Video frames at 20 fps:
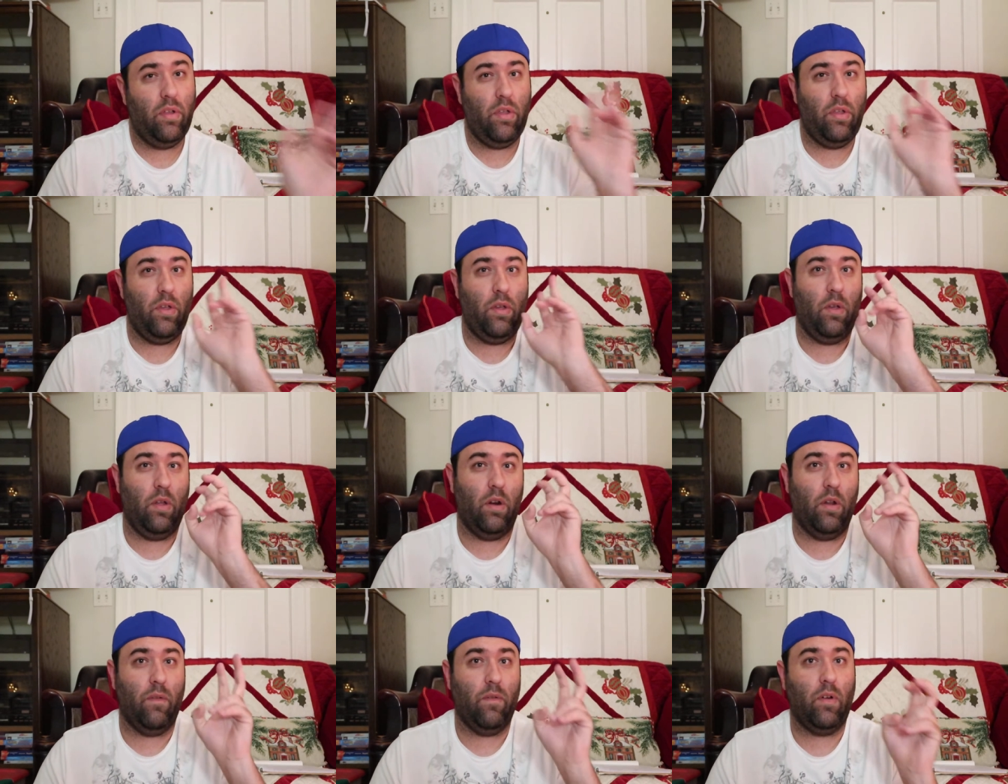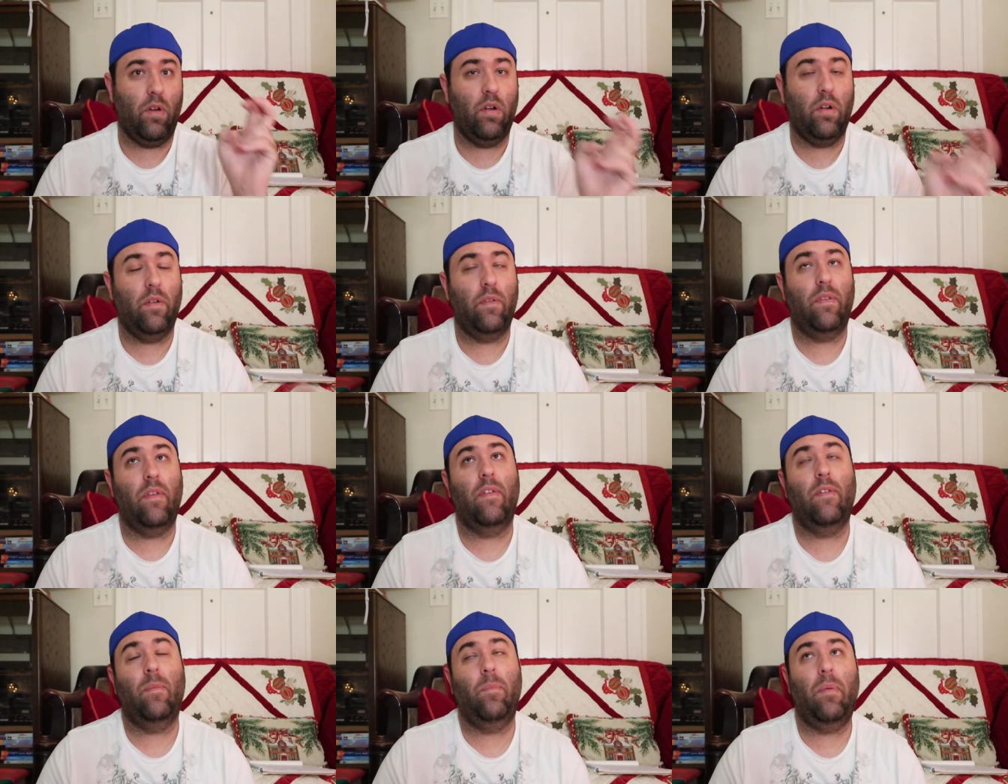
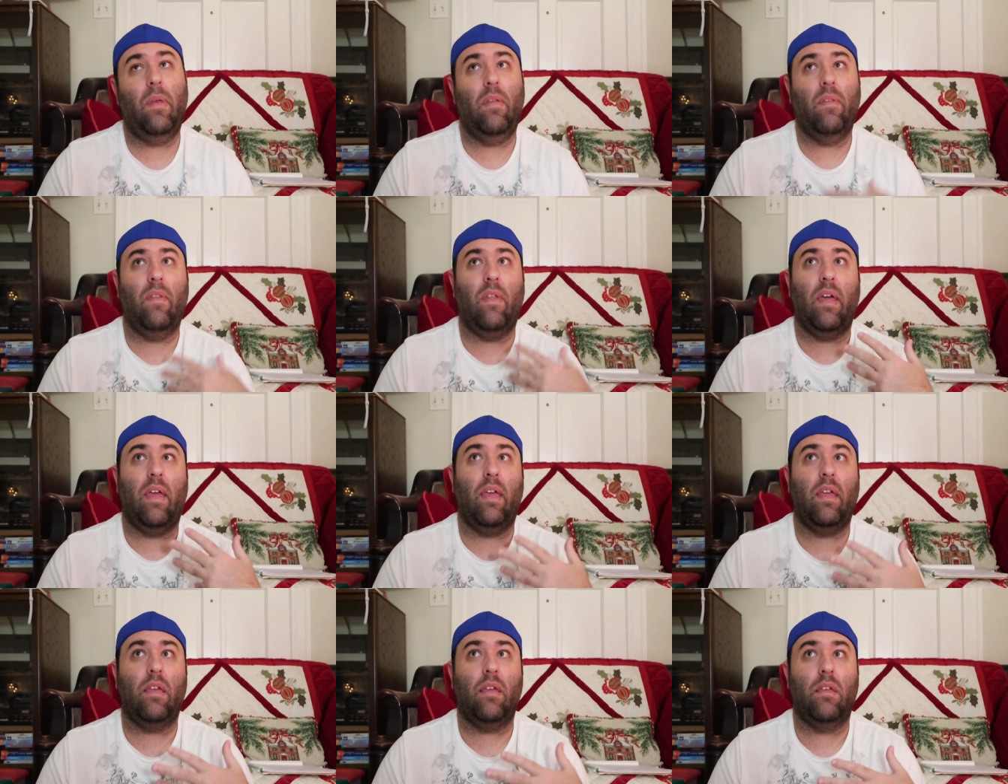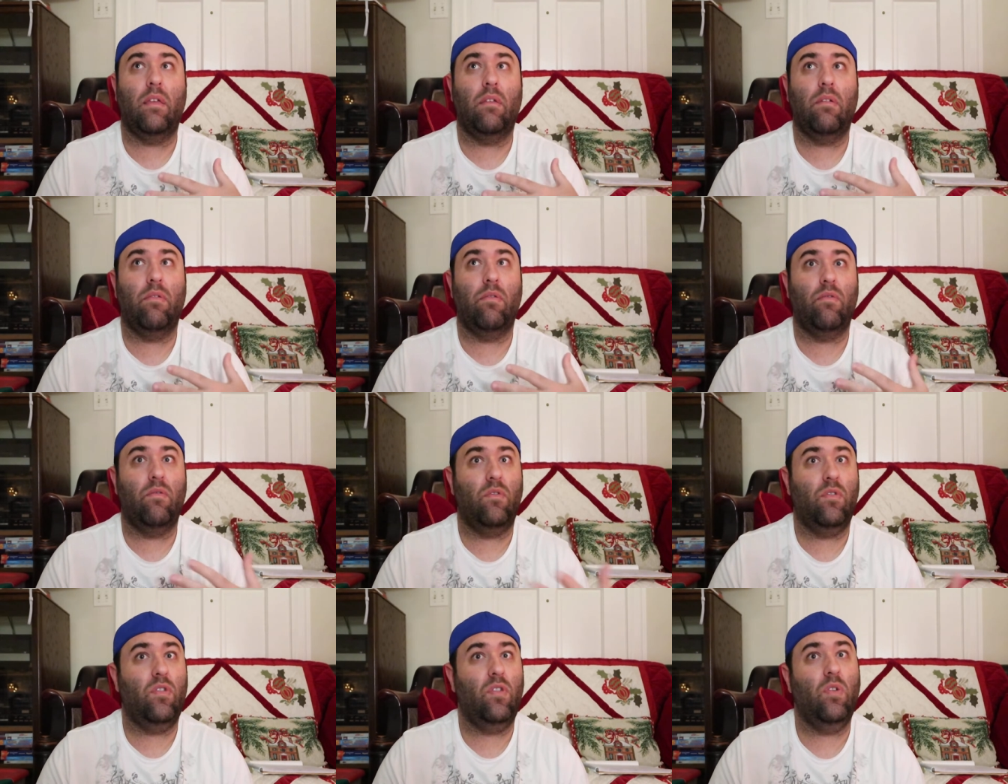universe it's been like
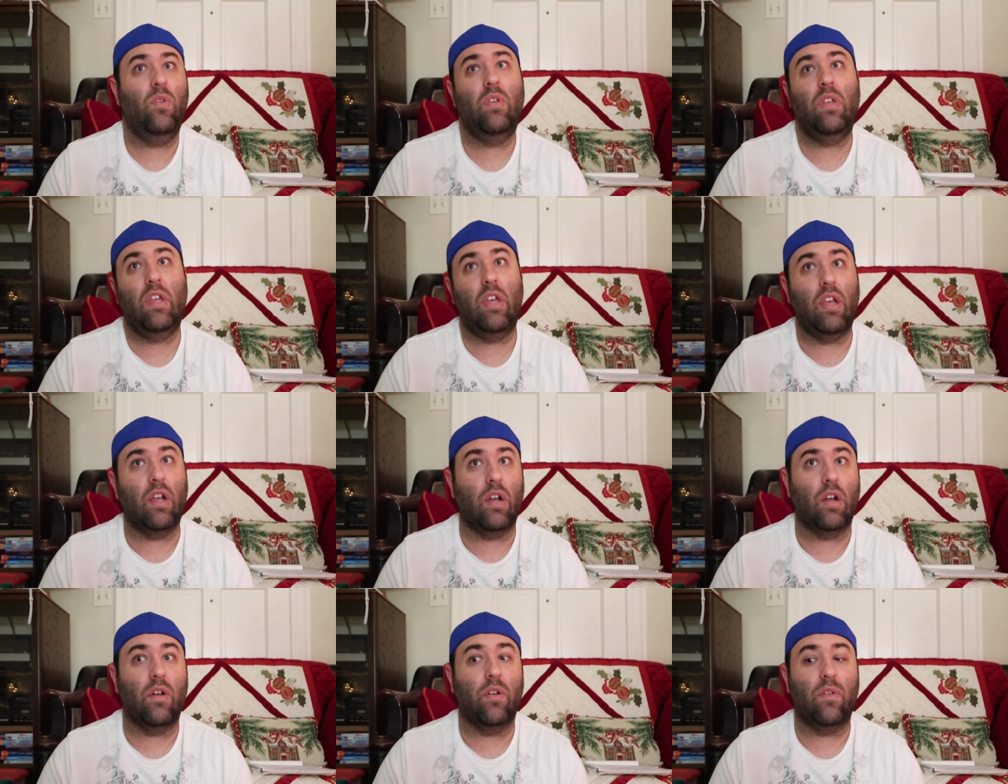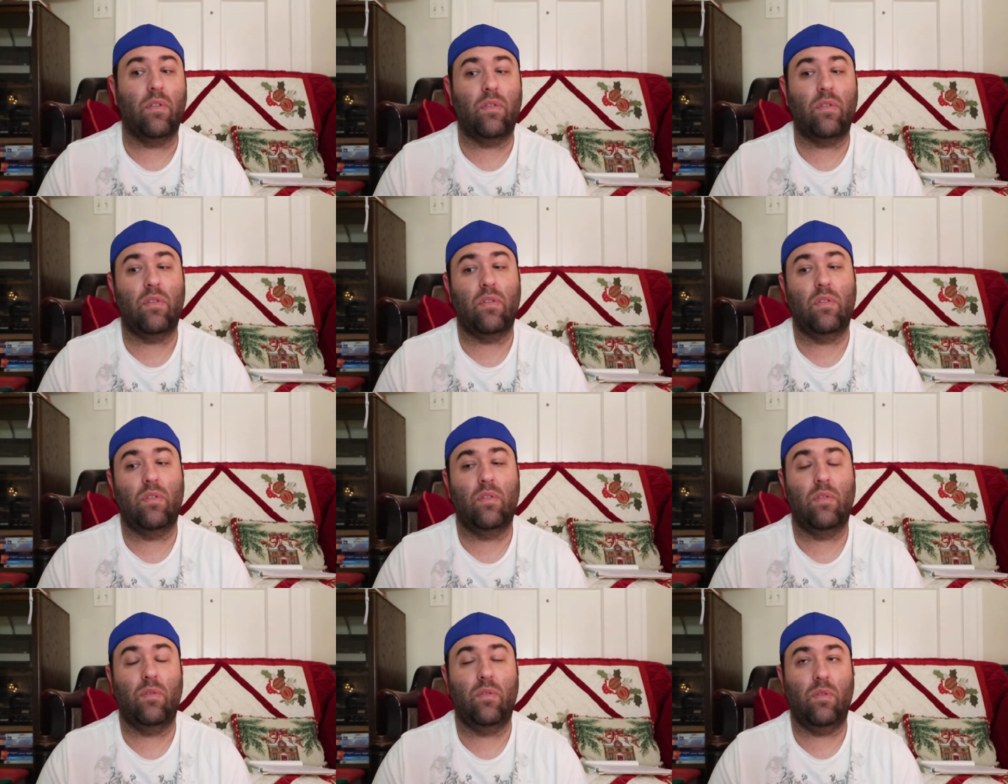two years,
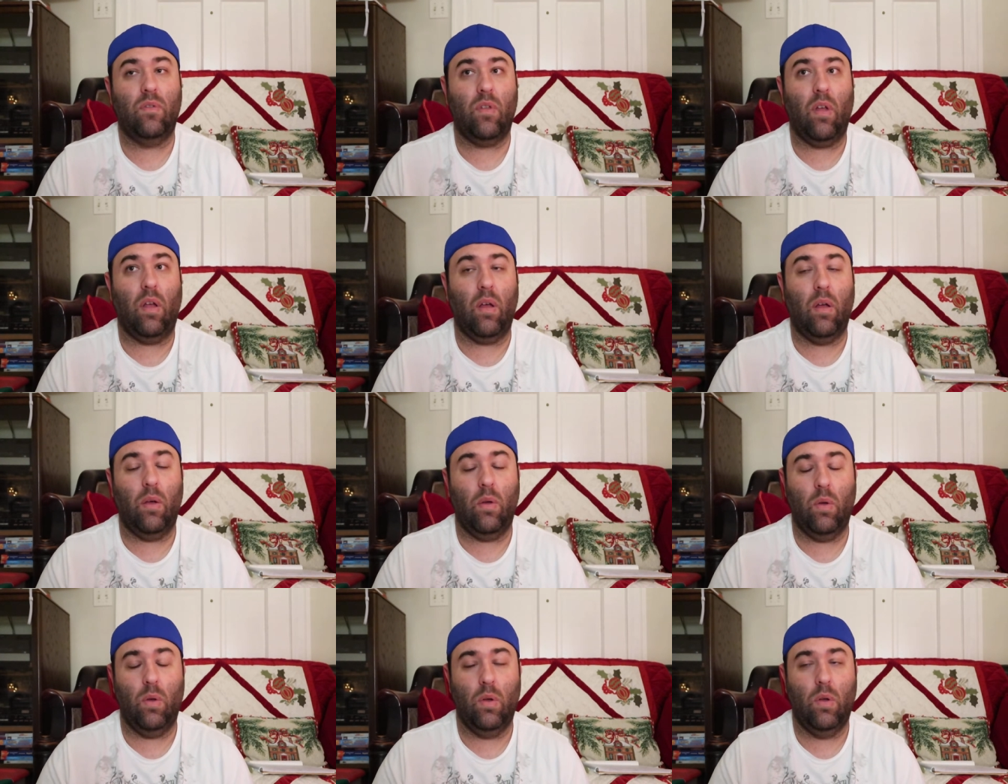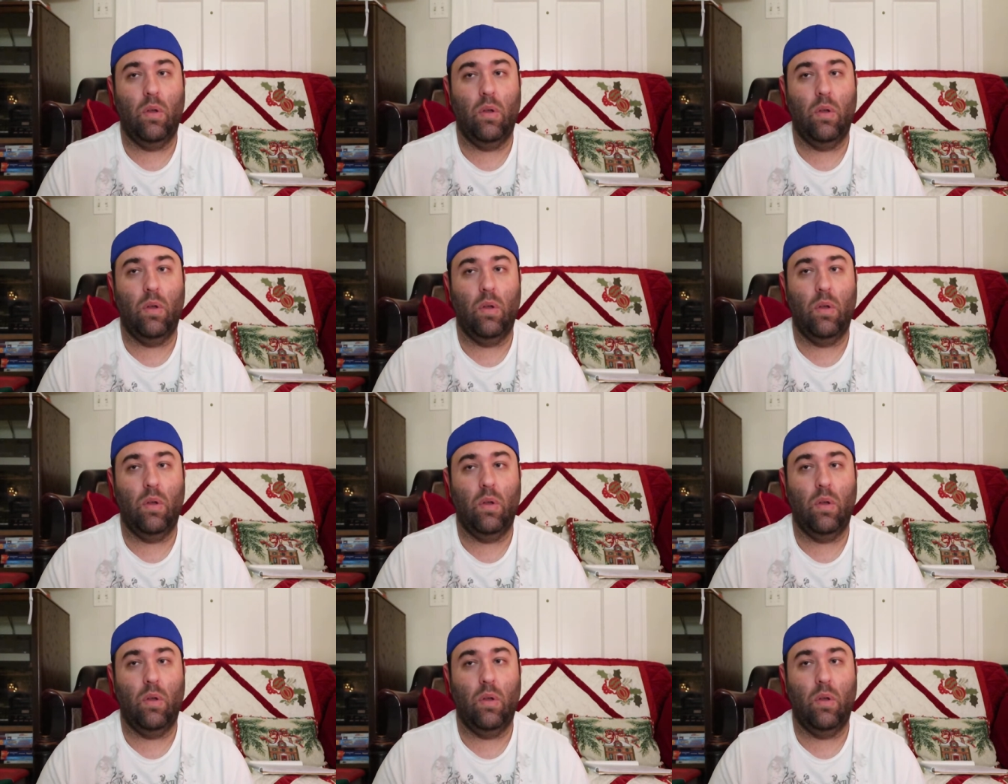so